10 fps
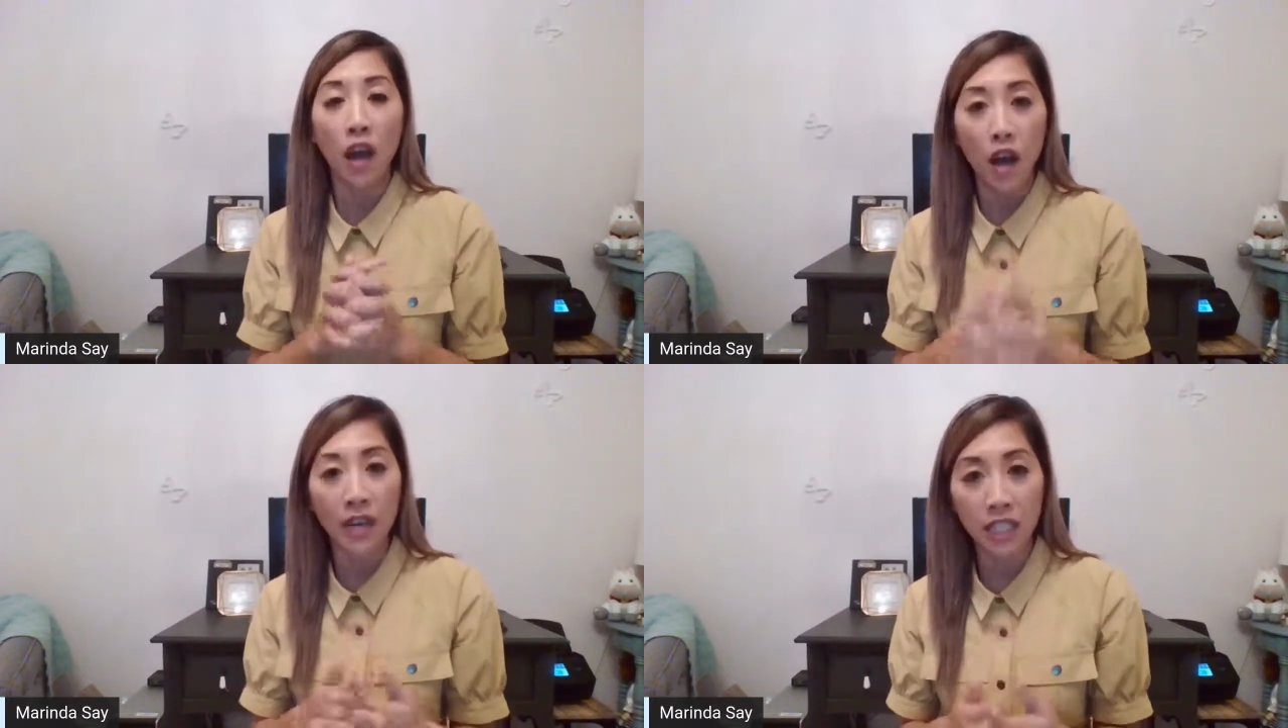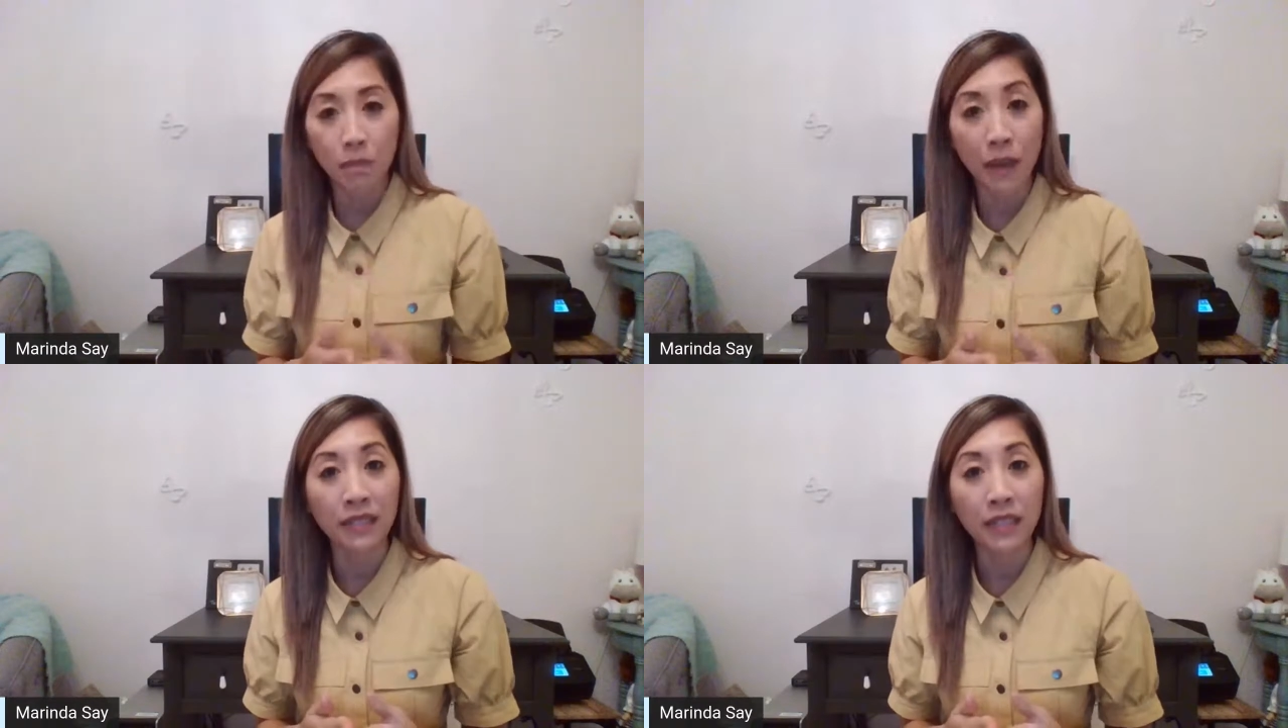
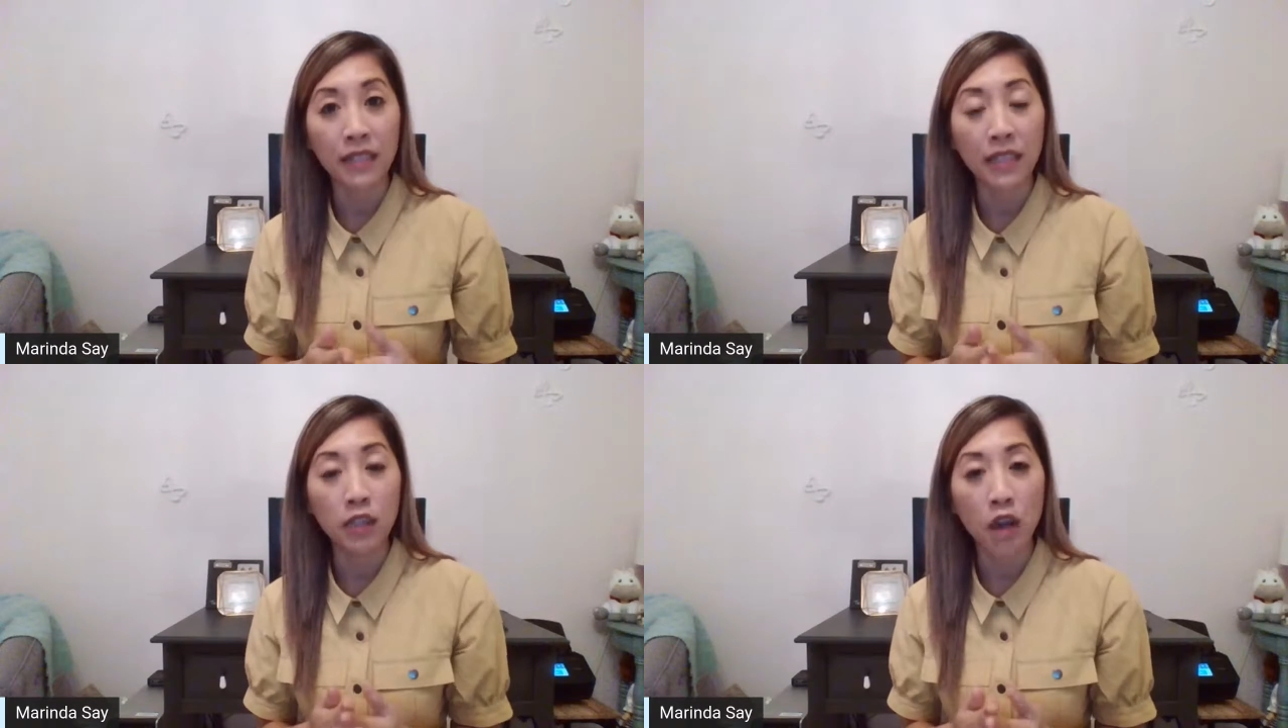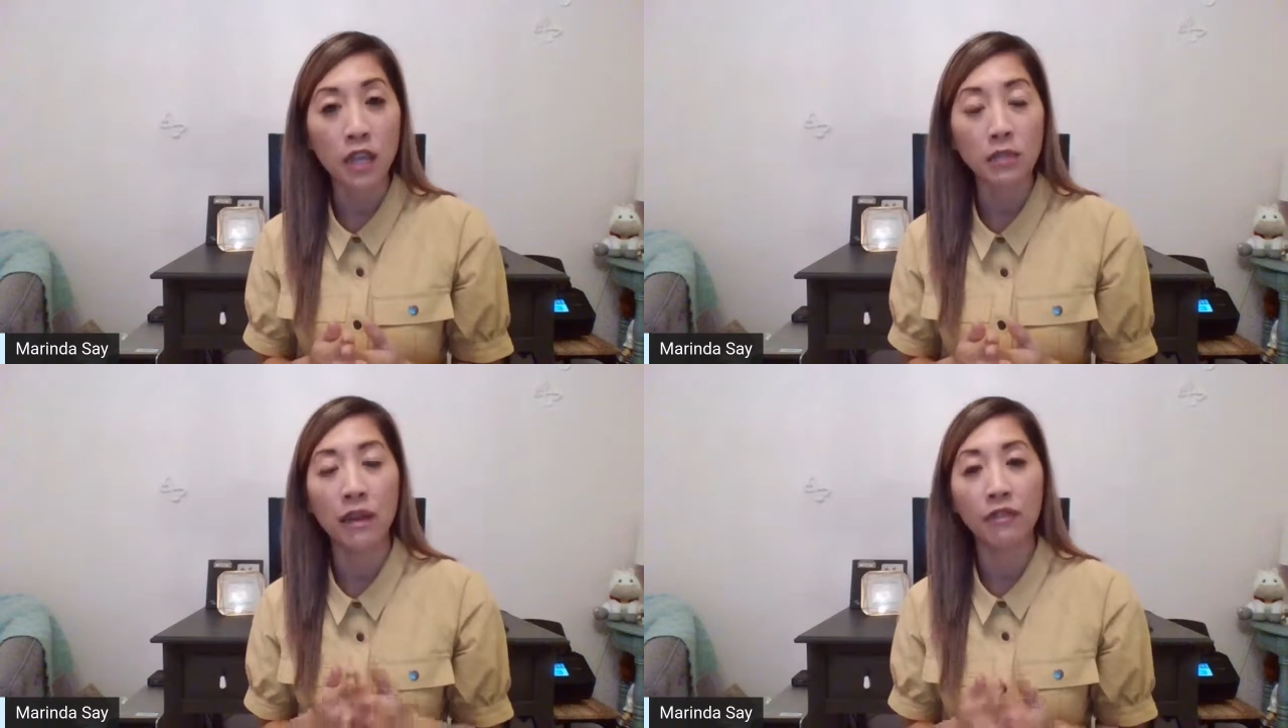unexpectedly
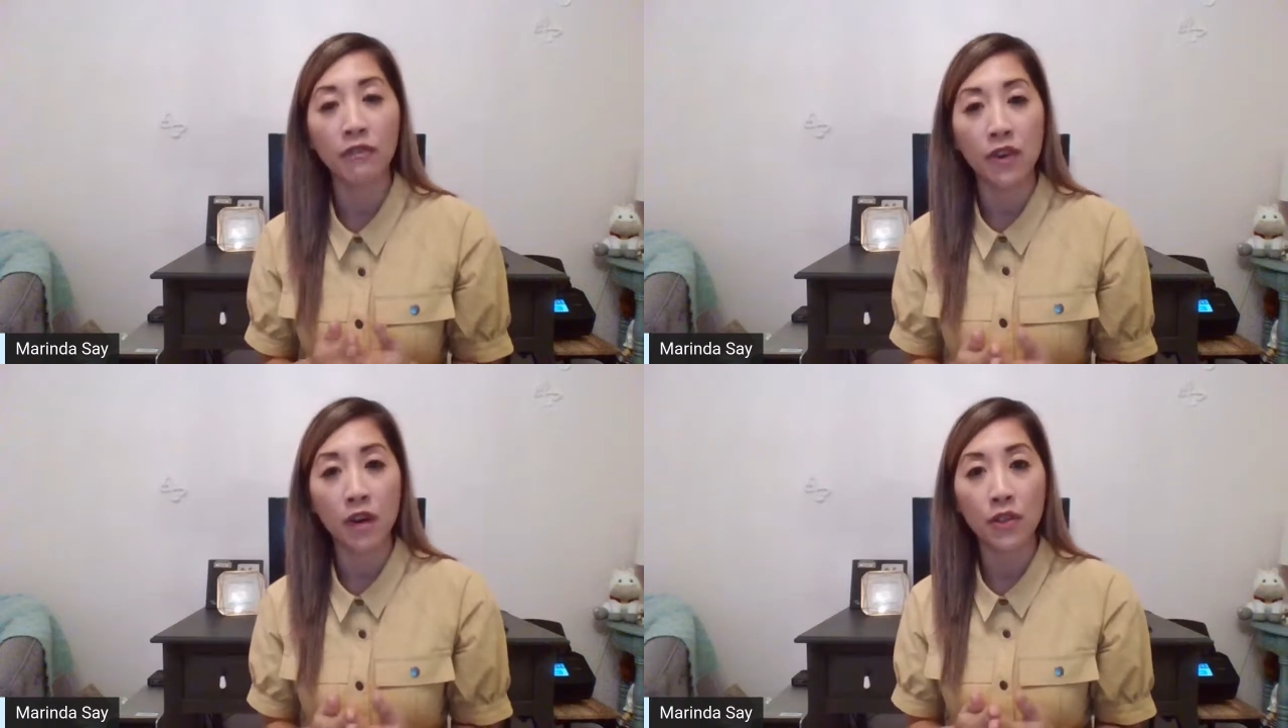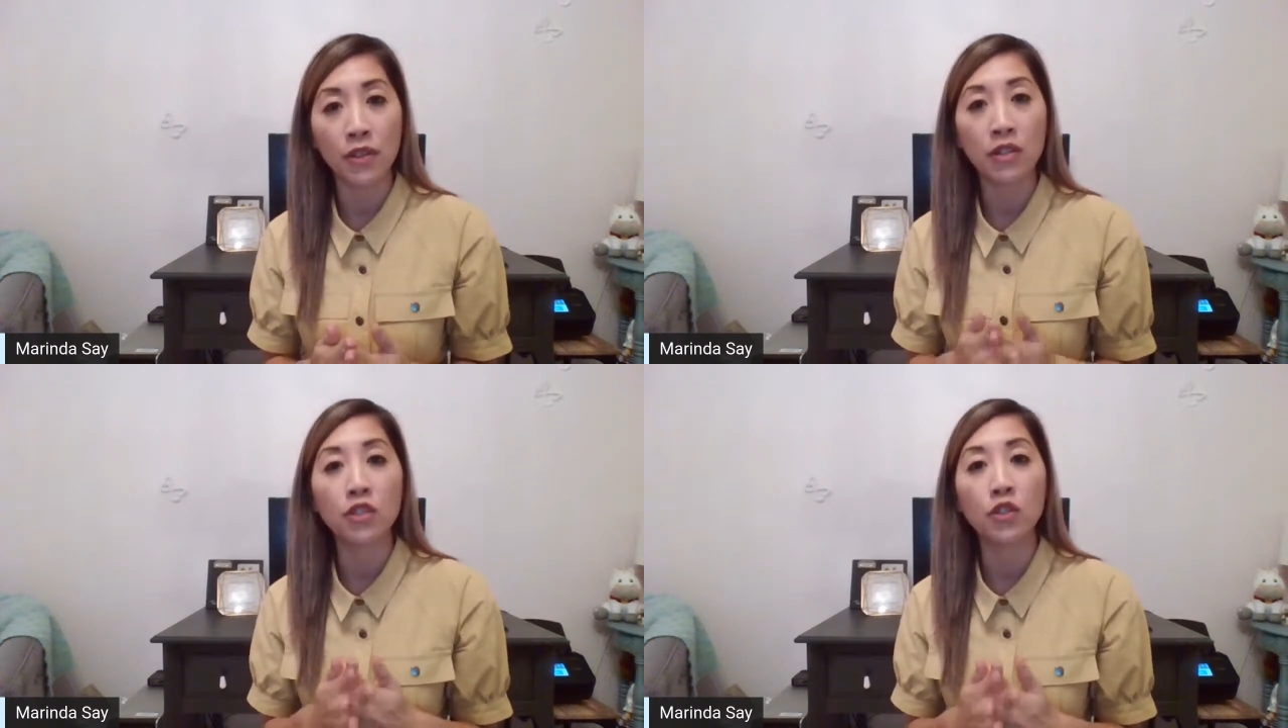lost my
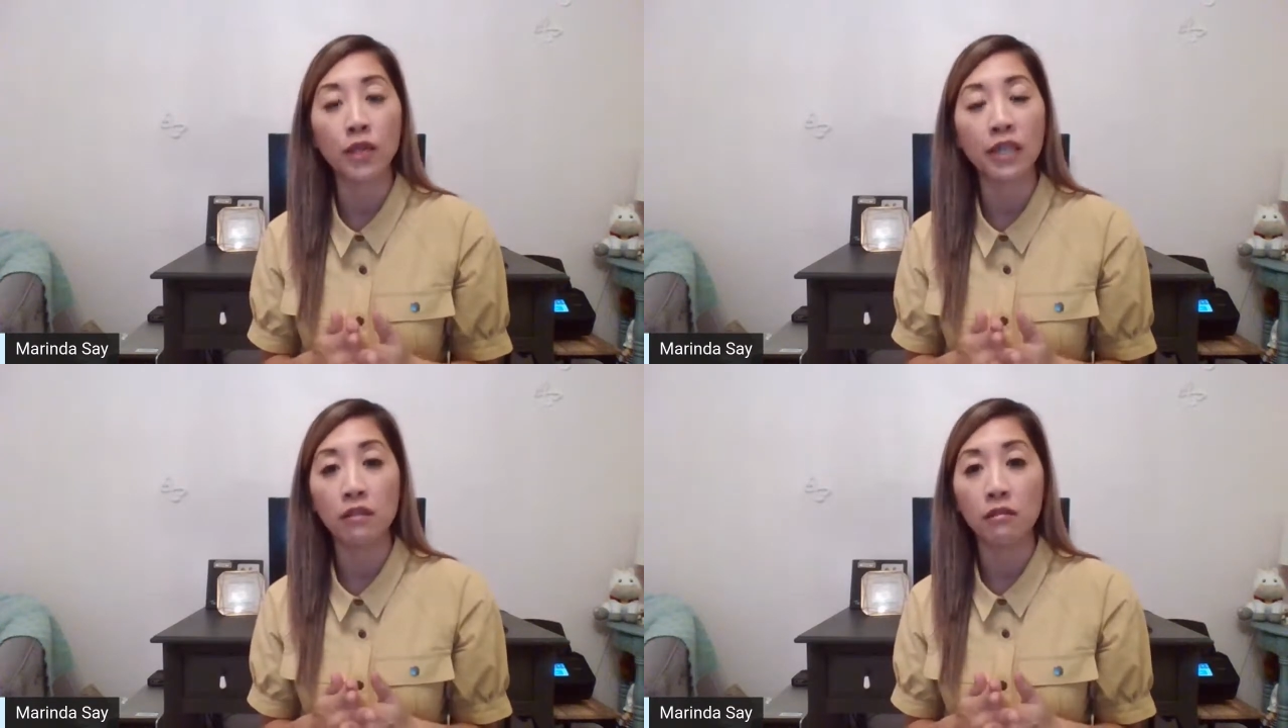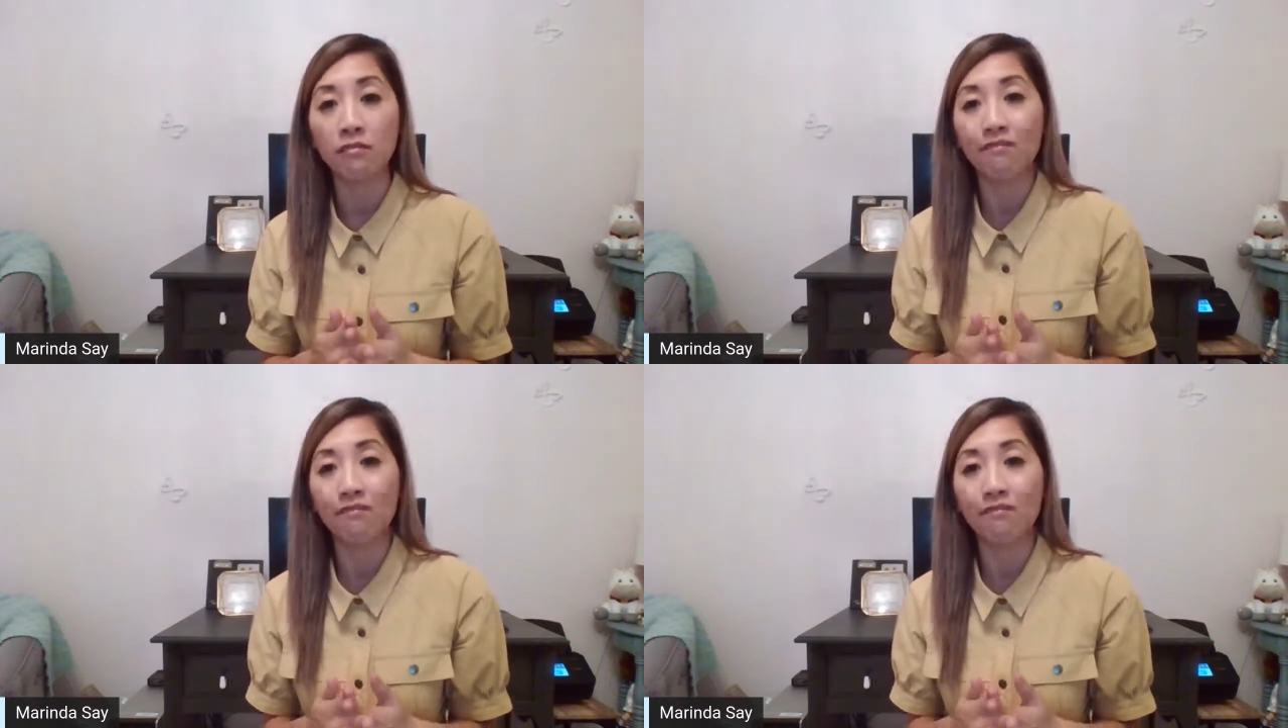father during